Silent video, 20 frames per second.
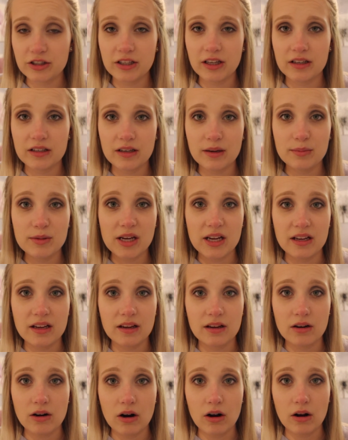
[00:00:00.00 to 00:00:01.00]
ended up
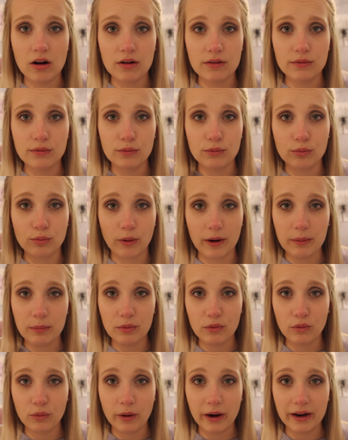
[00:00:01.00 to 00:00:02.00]
taking it off right
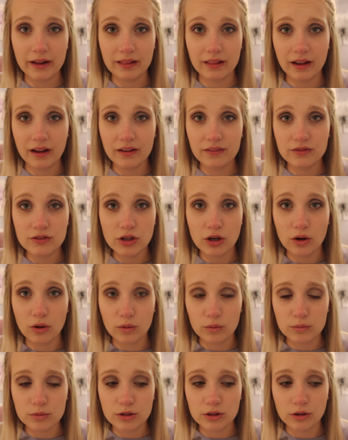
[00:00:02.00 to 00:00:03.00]
before I left
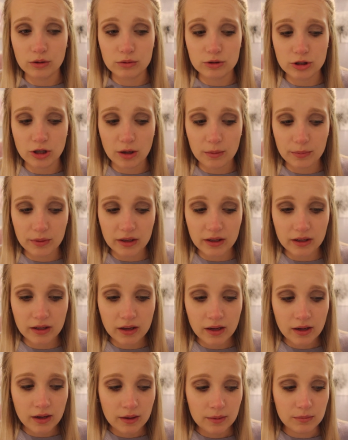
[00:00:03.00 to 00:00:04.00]
home to go shopping
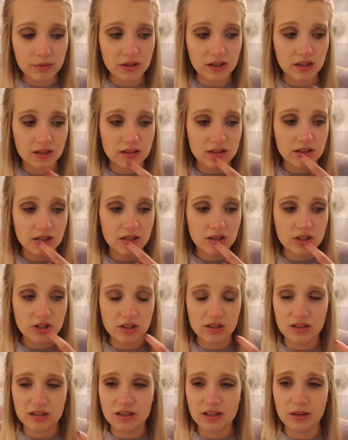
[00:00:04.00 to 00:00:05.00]
because it
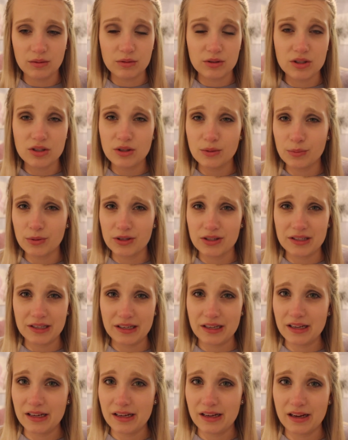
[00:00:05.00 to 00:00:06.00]
was super
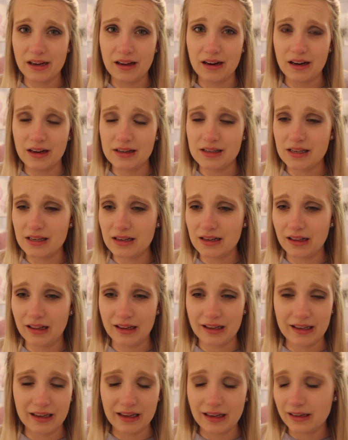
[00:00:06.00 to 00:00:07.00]
sticky and I didn't
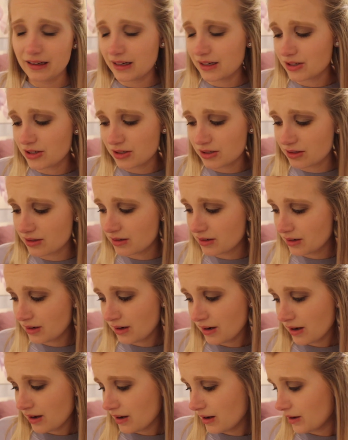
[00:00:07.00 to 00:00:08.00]
like it.
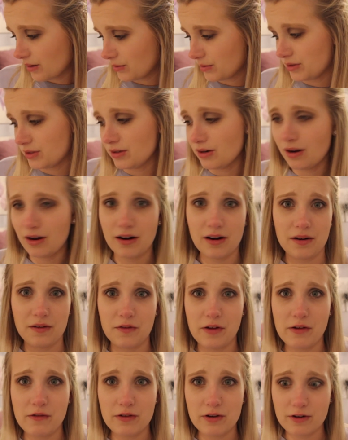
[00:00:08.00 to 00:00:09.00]
It was not a
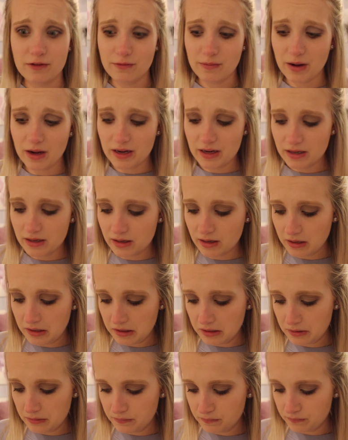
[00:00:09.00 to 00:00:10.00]
favorite of
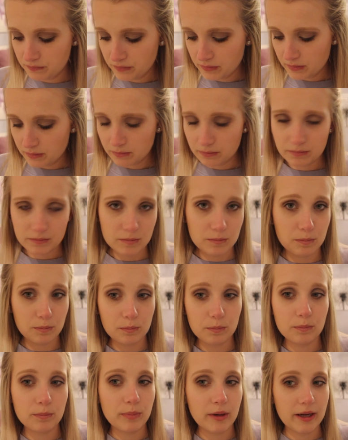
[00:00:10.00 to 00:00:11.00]
mine.
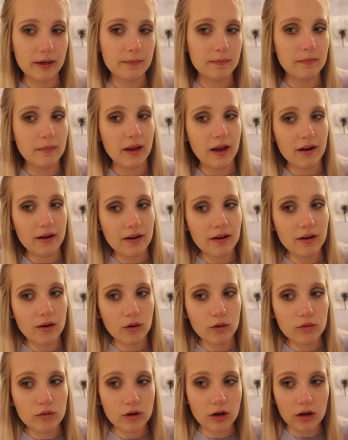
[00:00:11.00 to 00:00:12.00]
But
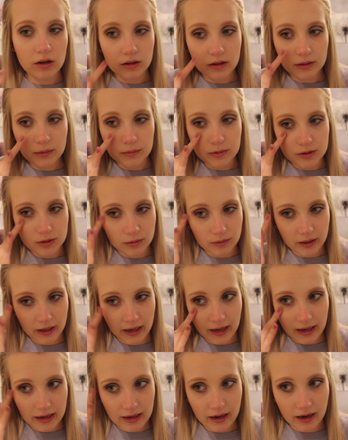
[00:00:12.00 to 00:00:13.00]
overall it was
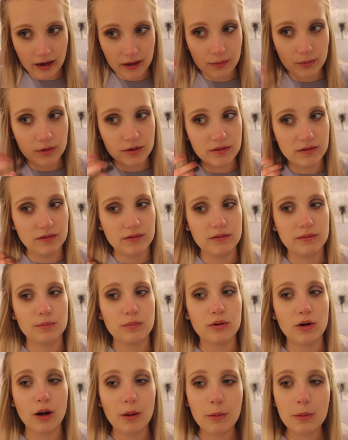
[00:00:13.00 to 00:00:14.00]
okay. I would
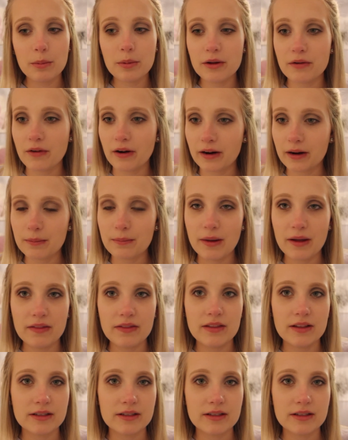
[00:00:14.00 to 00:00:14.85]
probably recommend